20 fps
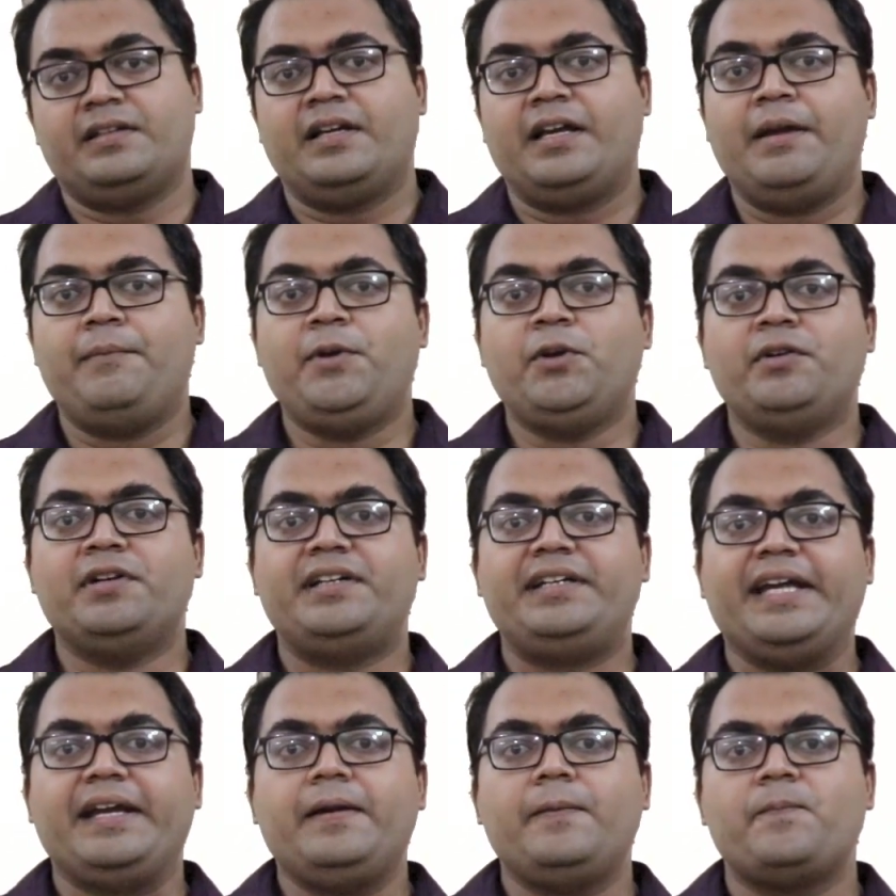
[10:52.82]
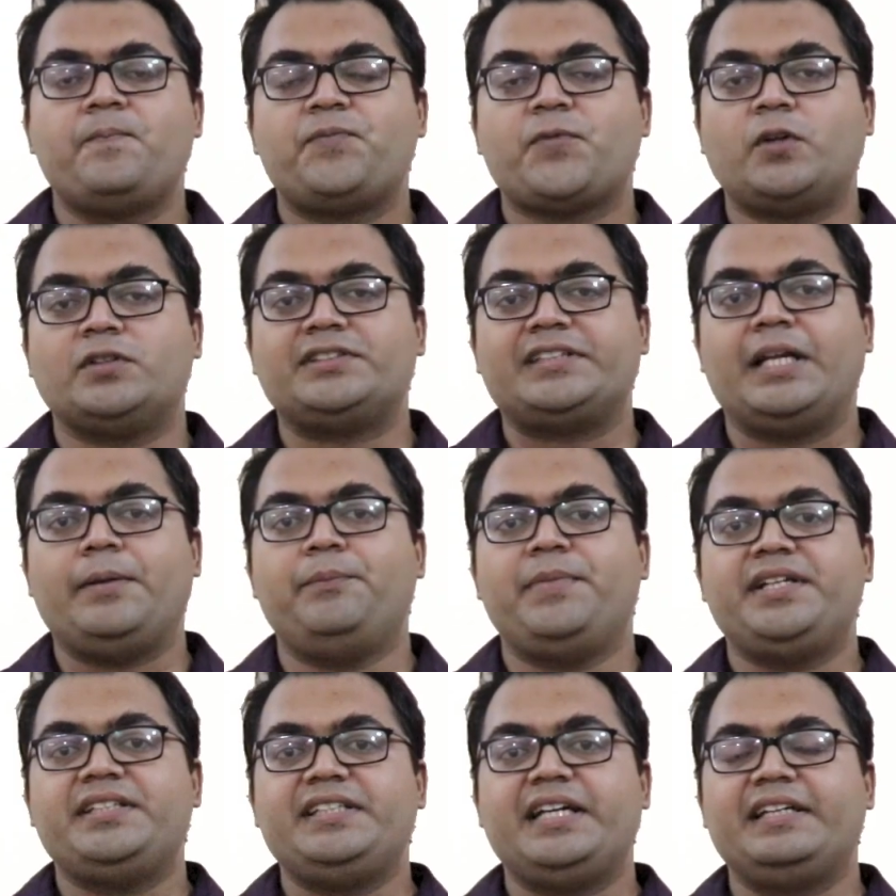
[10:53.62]
immunity or
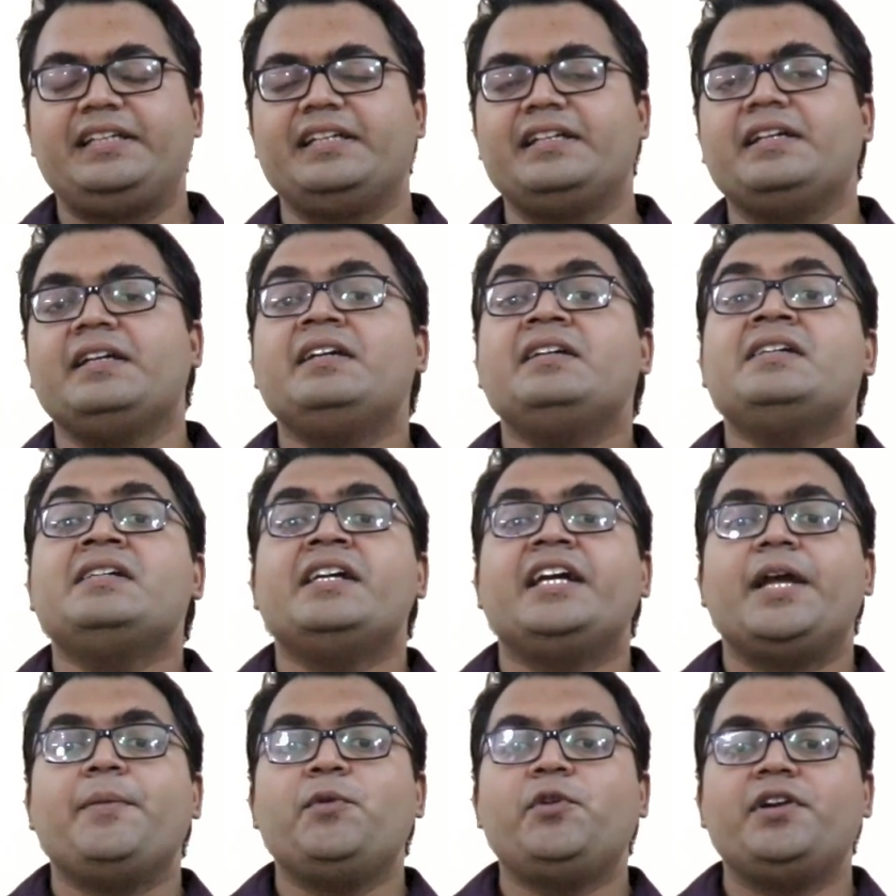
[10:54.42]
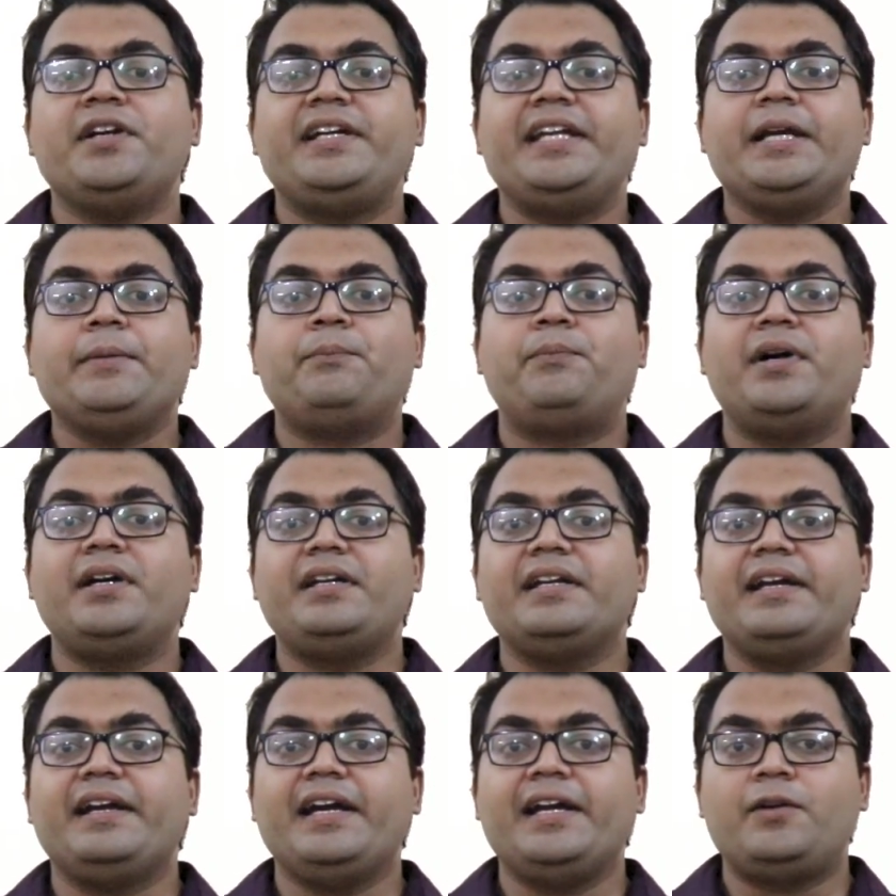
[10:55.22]
cell-mediated immunity,
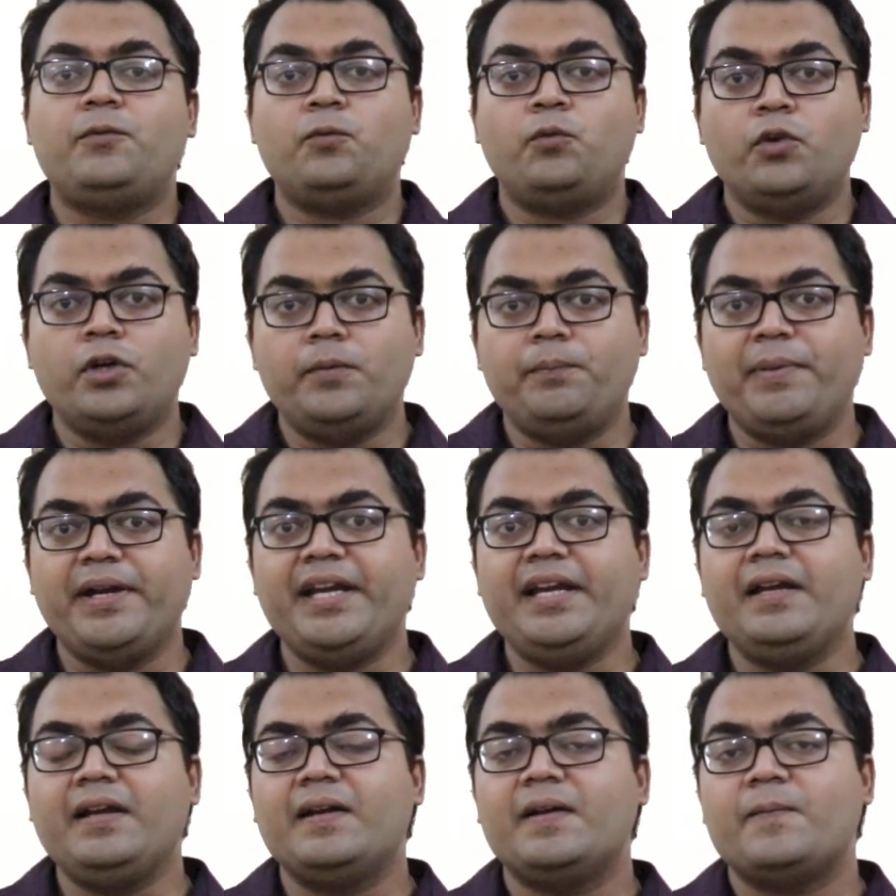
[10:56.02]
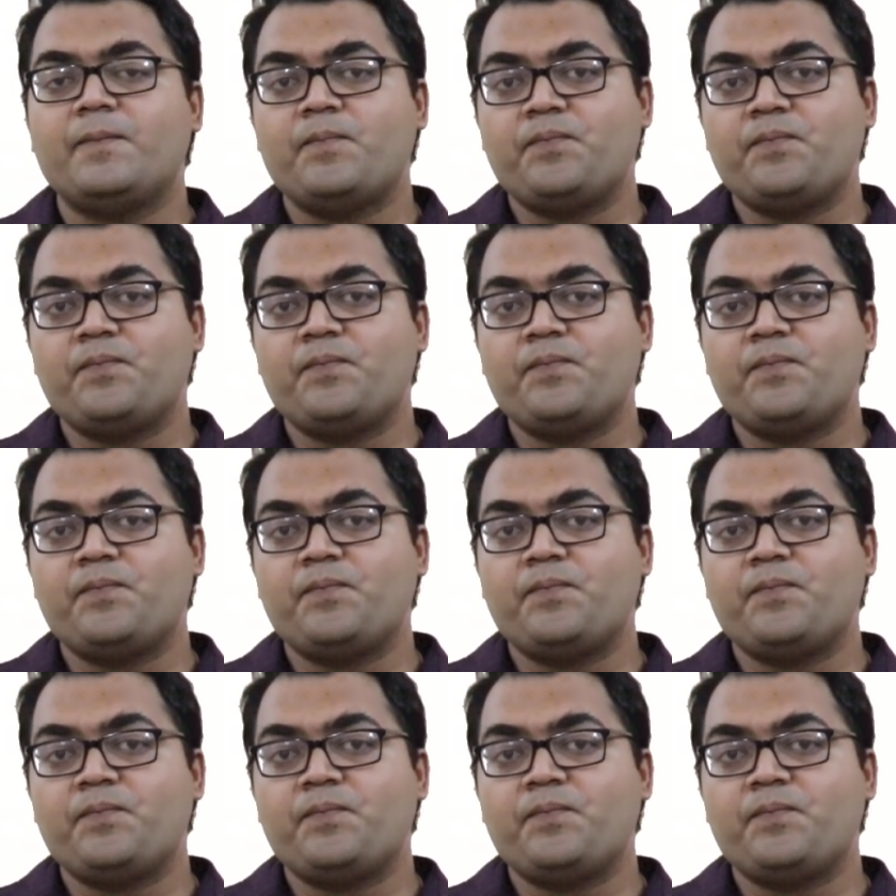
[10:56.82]
but it would be